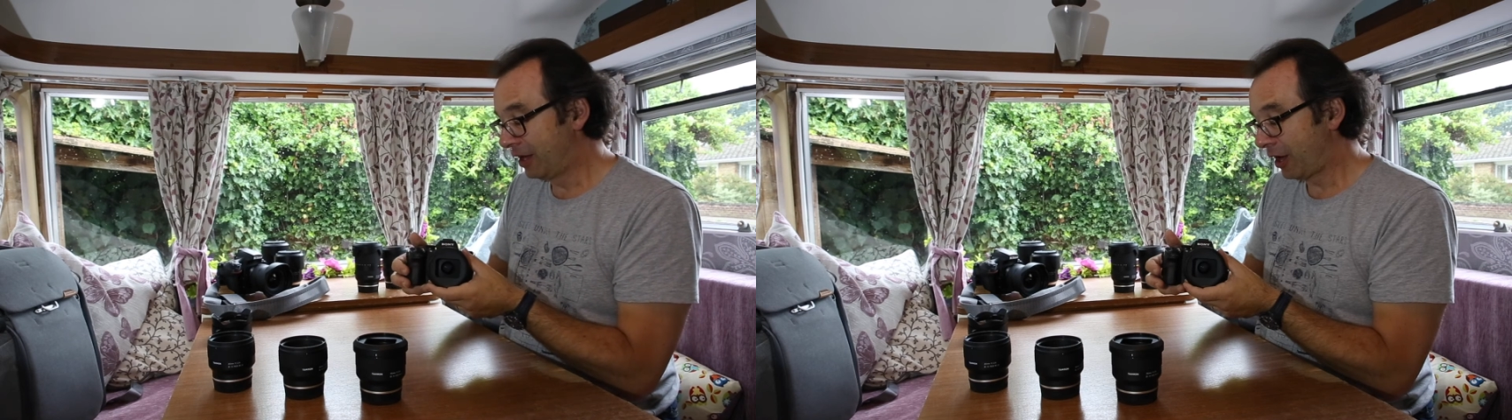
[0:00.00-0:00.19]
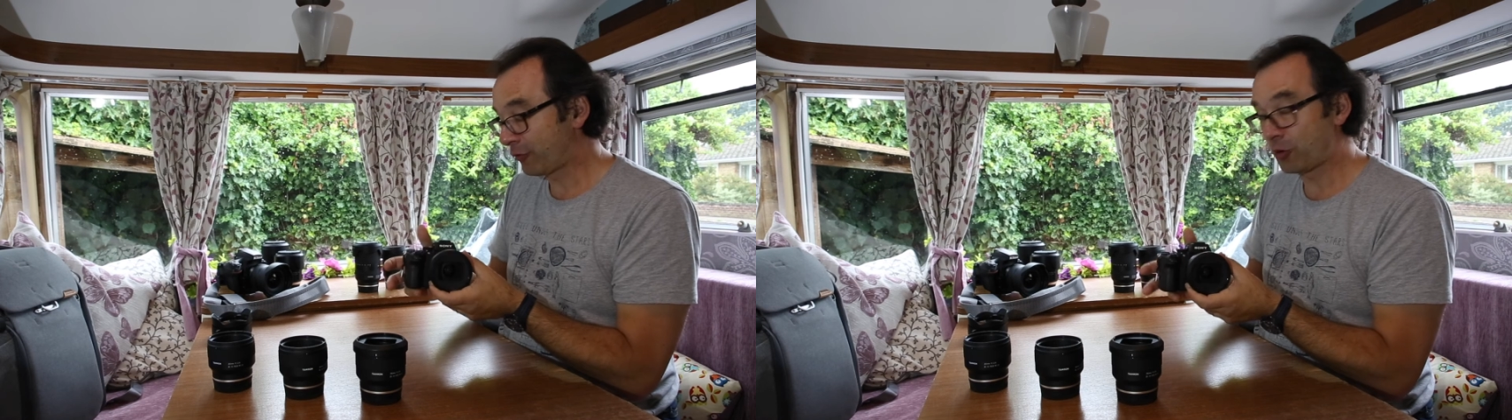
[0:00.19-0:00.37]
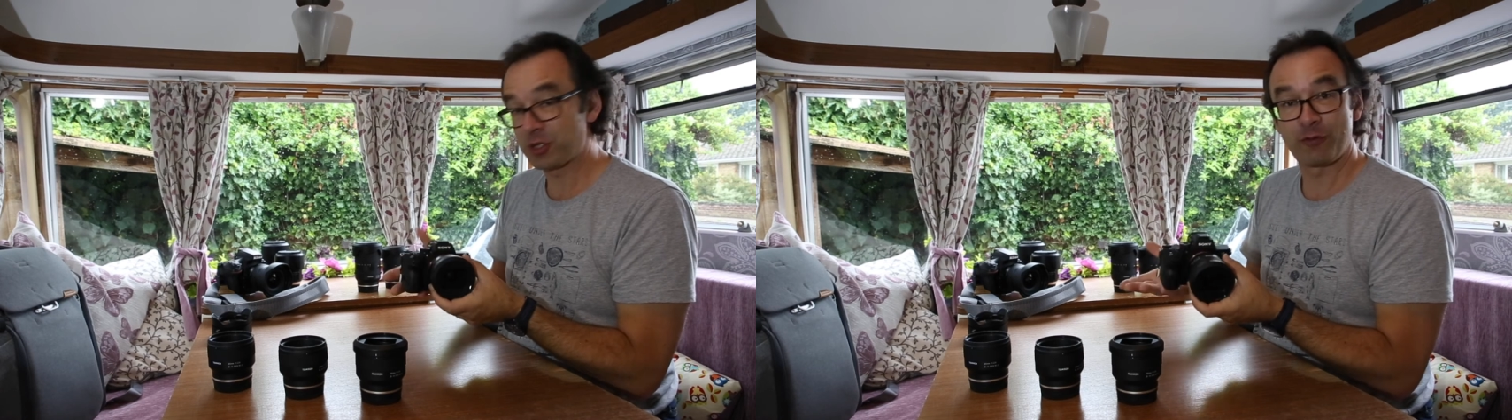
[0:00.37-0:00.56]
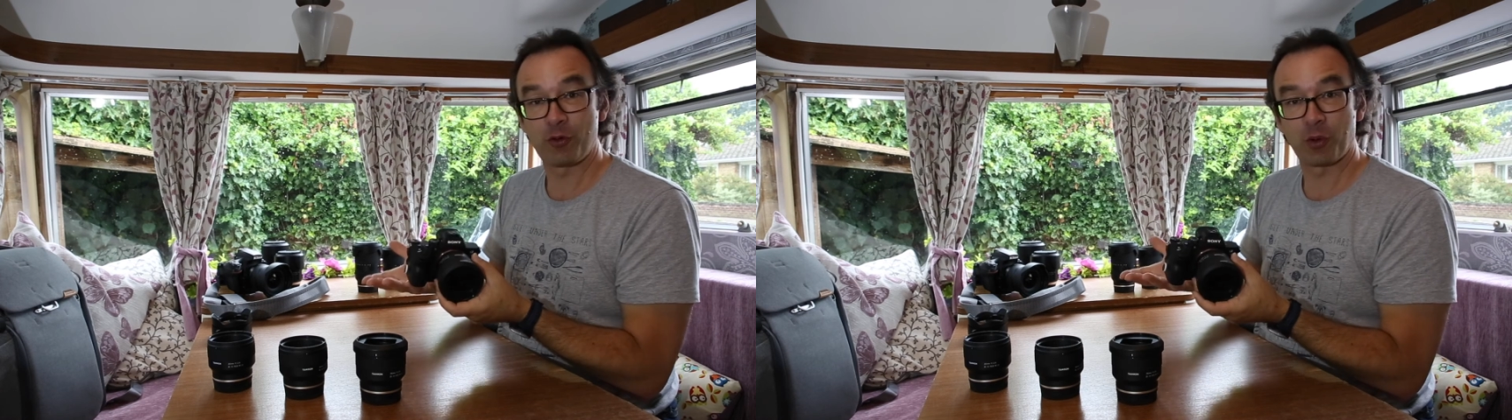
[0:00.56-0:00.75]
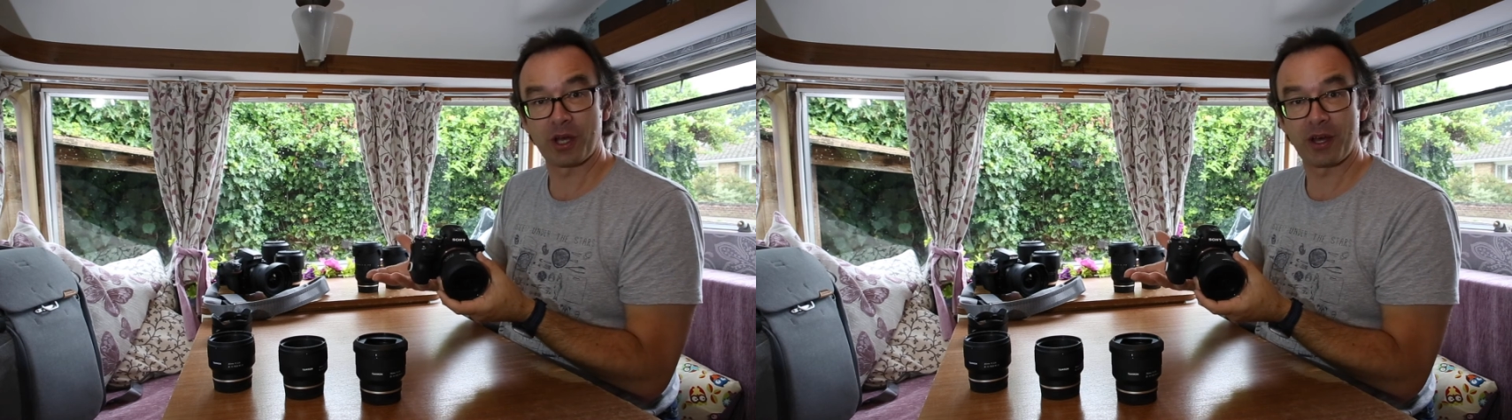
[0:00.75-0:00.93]
of course, if
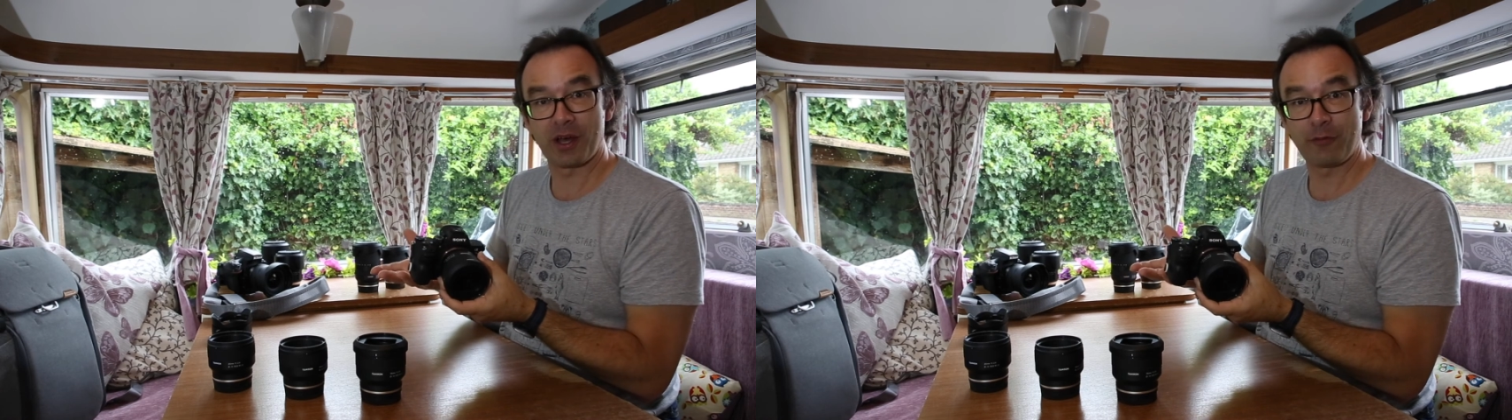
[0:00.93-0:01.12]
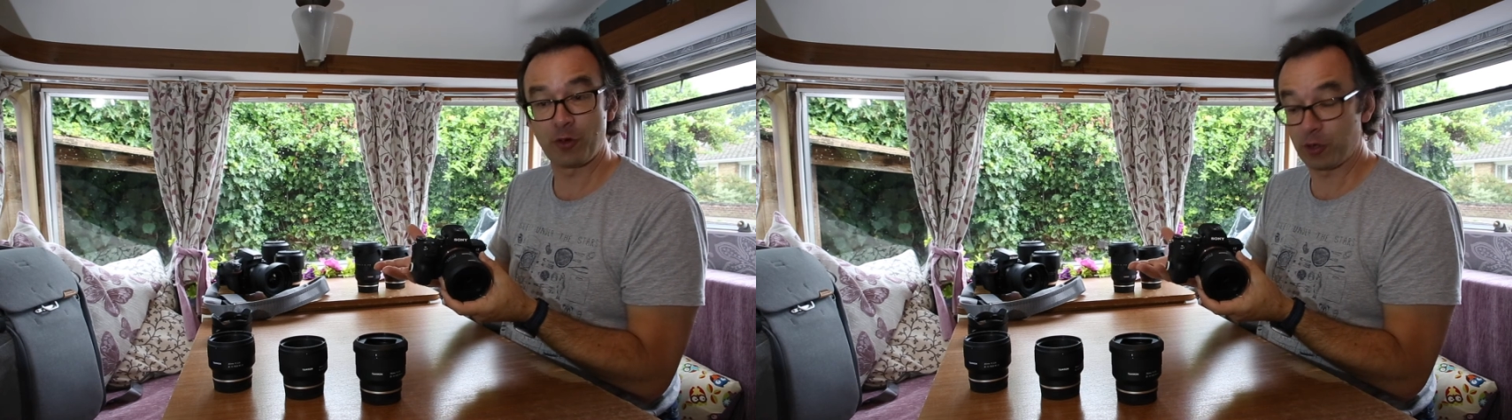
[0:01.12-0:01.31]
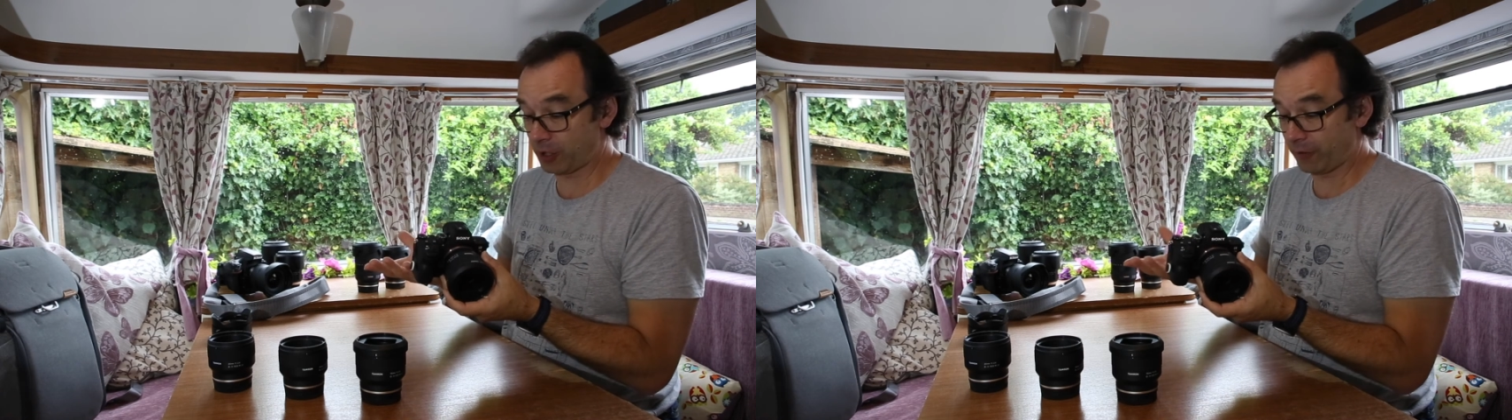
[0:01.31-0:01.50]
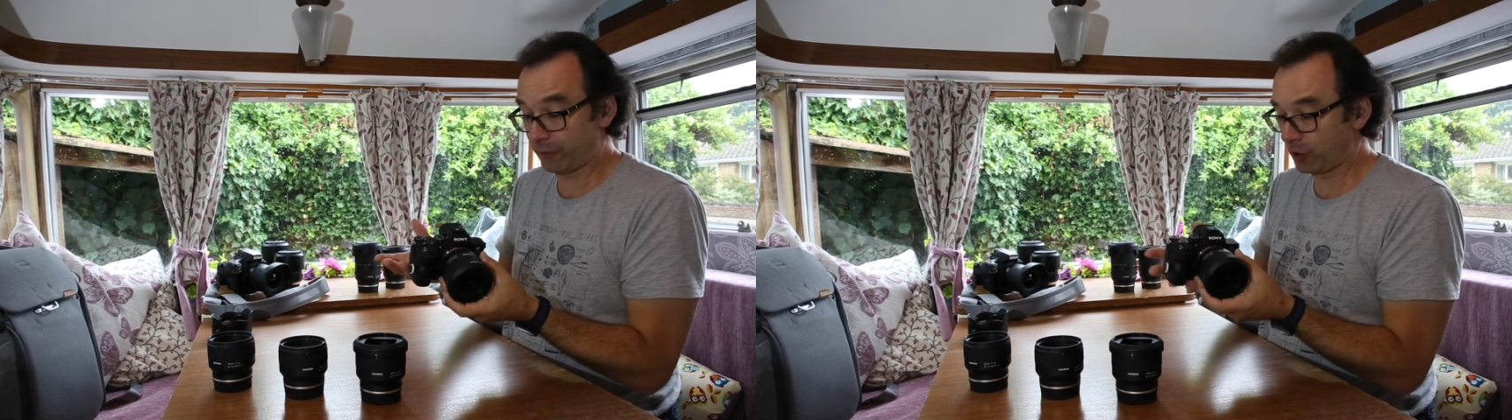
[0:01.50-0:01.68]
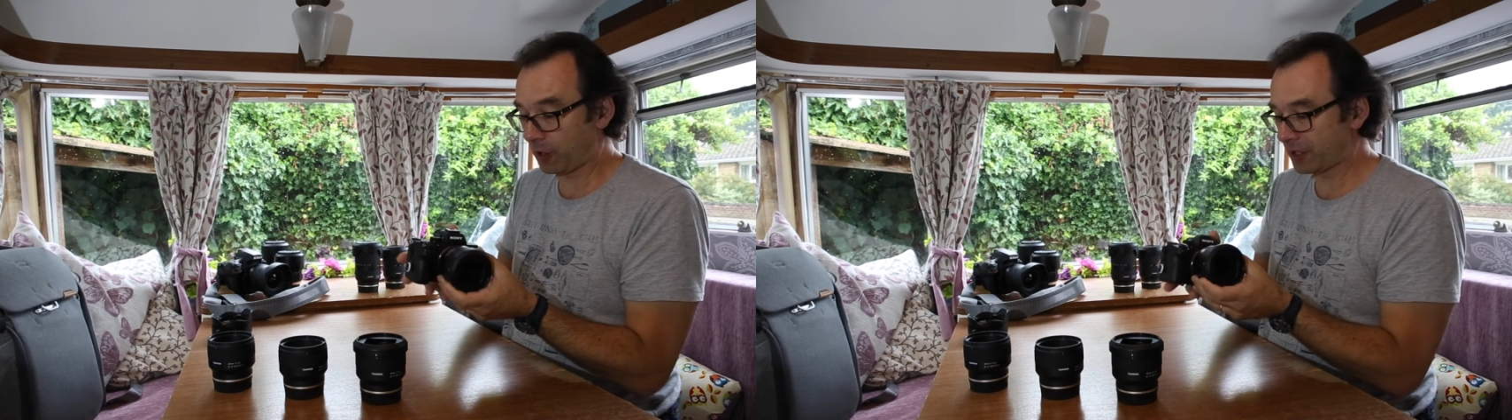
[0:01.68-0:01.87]

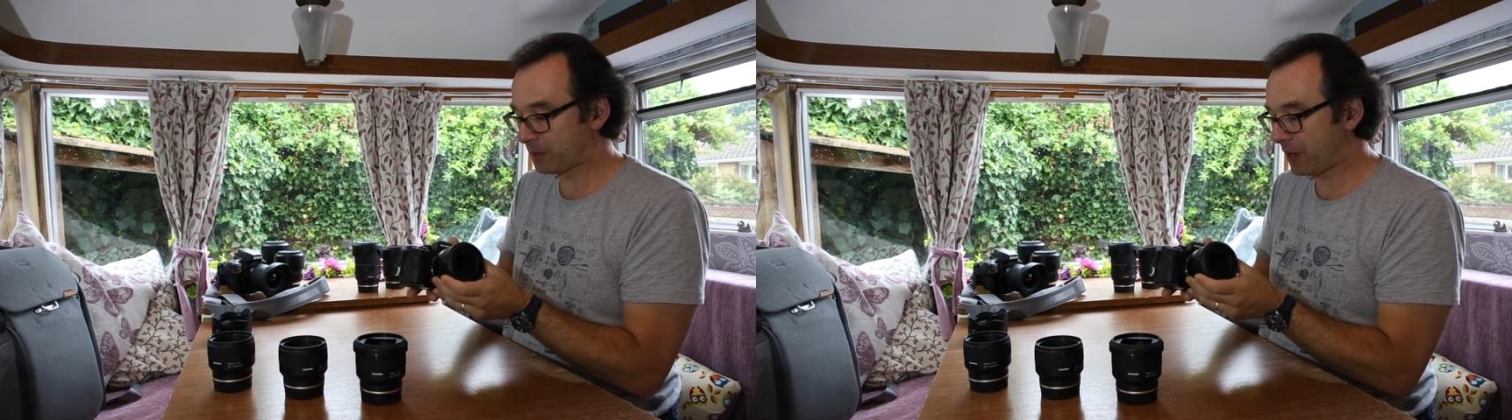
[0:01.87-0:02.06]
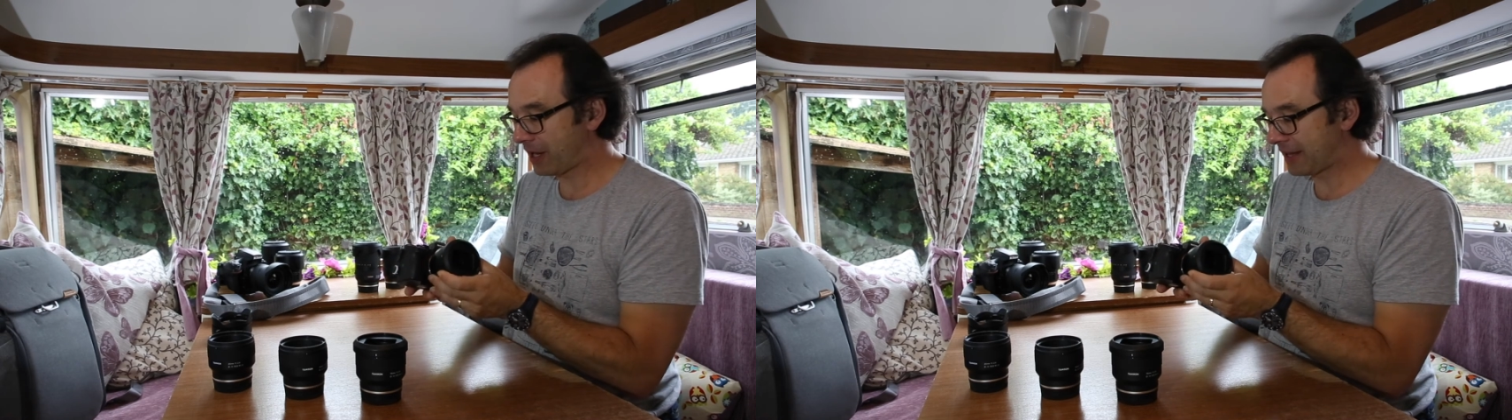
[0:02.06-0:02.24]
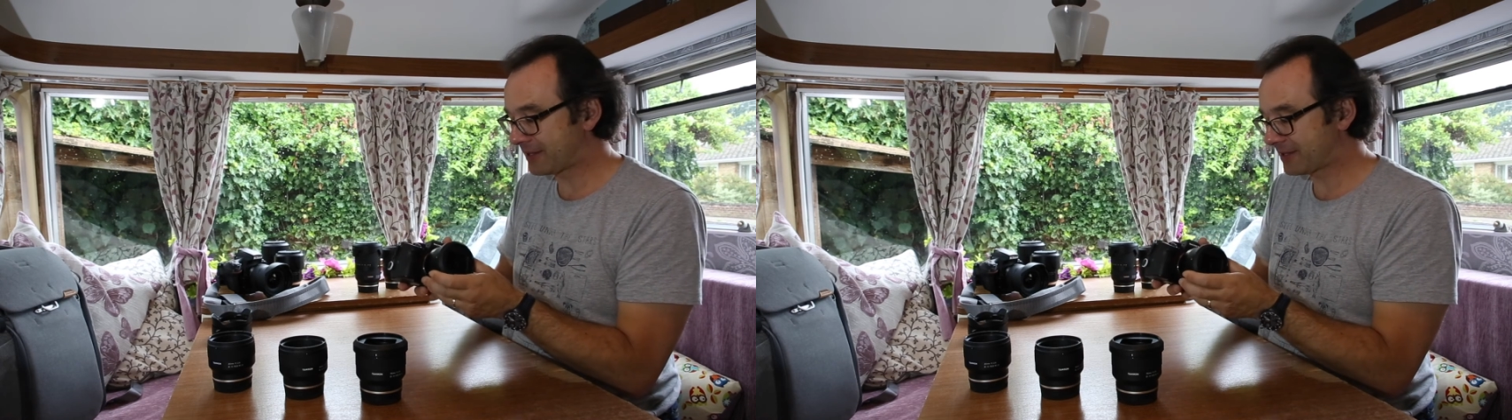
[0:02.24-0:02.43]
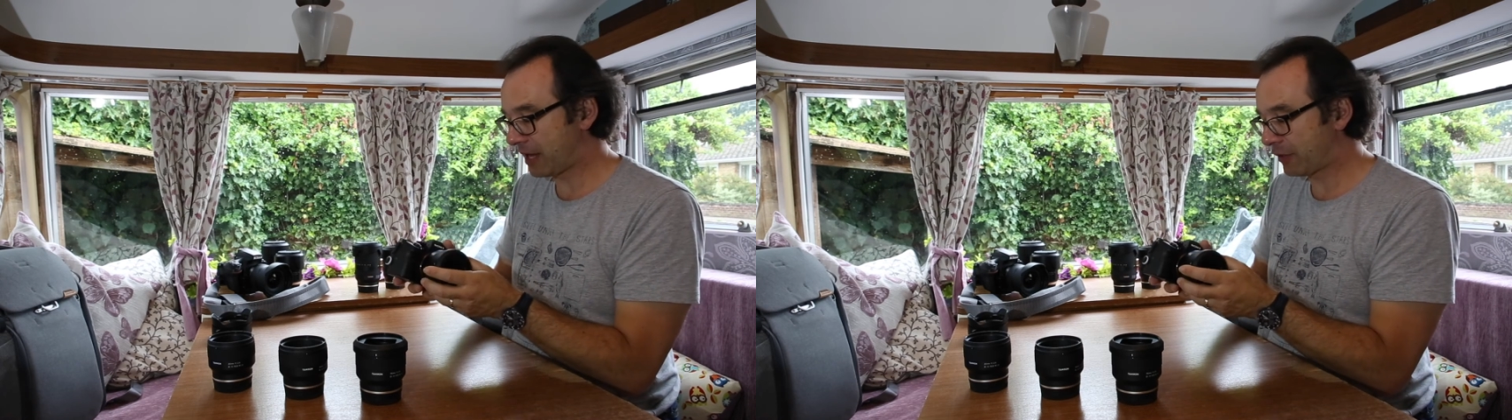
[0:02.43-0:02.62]
you'd like to buy a lens,